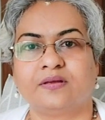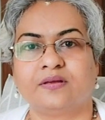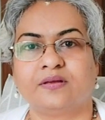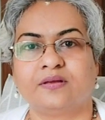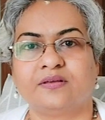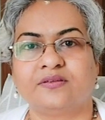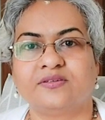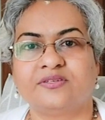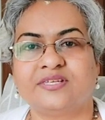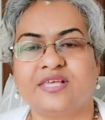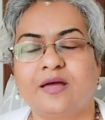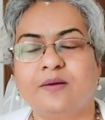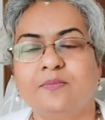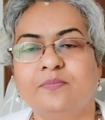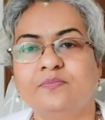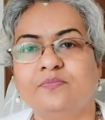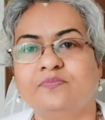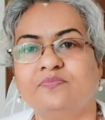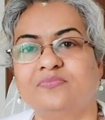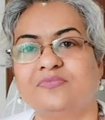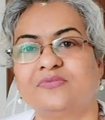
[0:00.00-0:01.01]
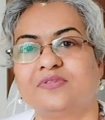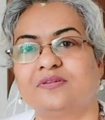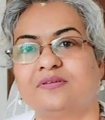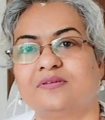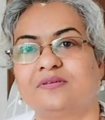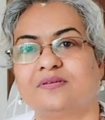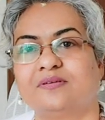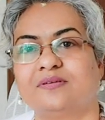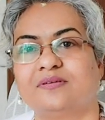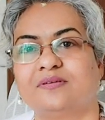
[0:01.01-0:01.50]
Some
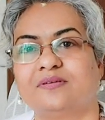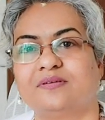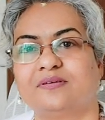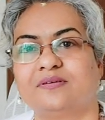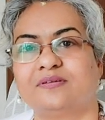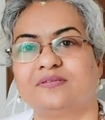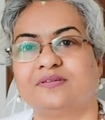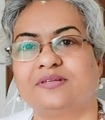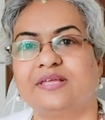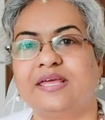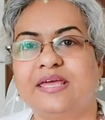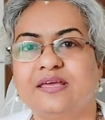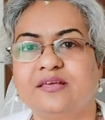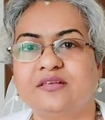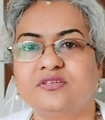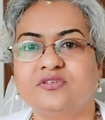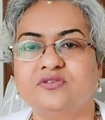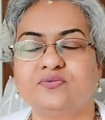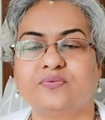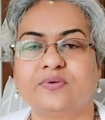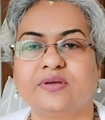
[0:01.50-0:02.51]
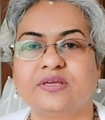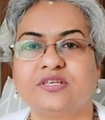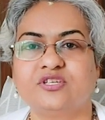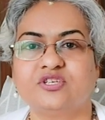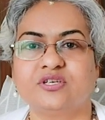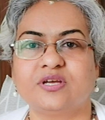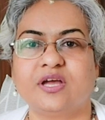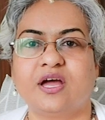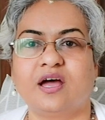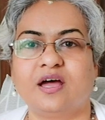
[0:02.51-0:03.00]
things
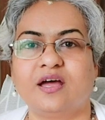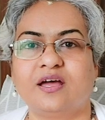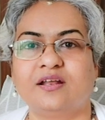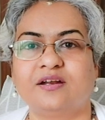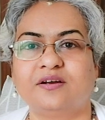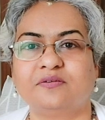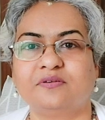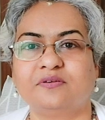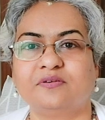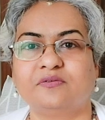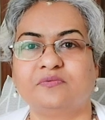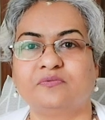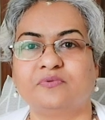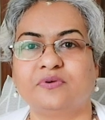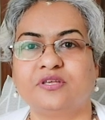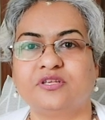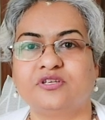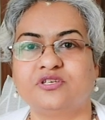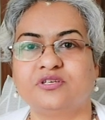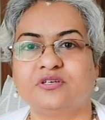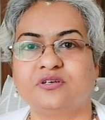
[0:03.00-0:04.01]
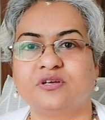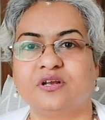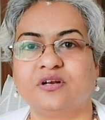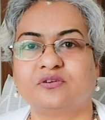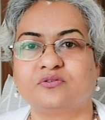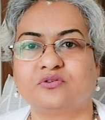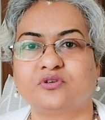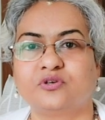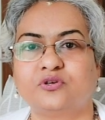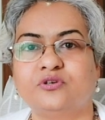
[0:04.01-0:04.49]
which are
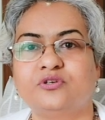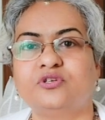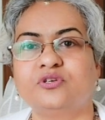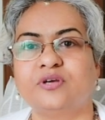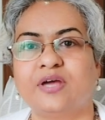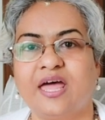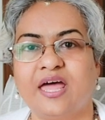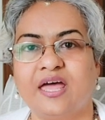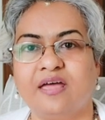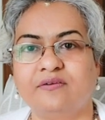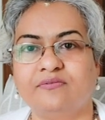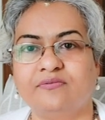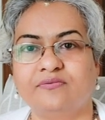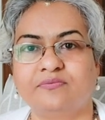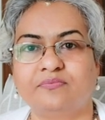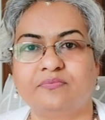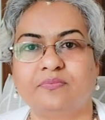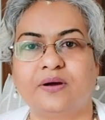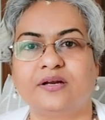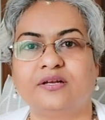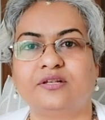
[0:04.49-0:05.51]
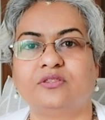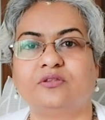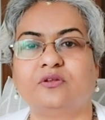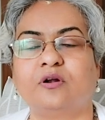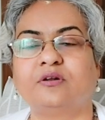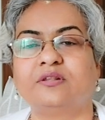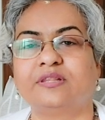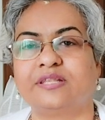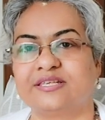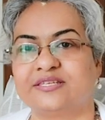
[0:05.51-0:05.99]
good to have, but
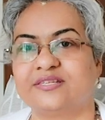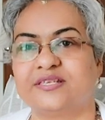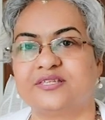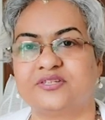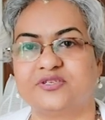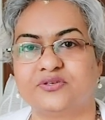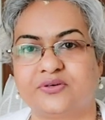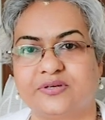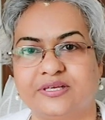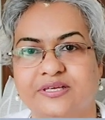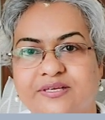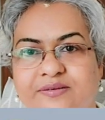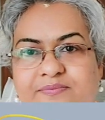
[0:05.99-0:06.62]
not necessary.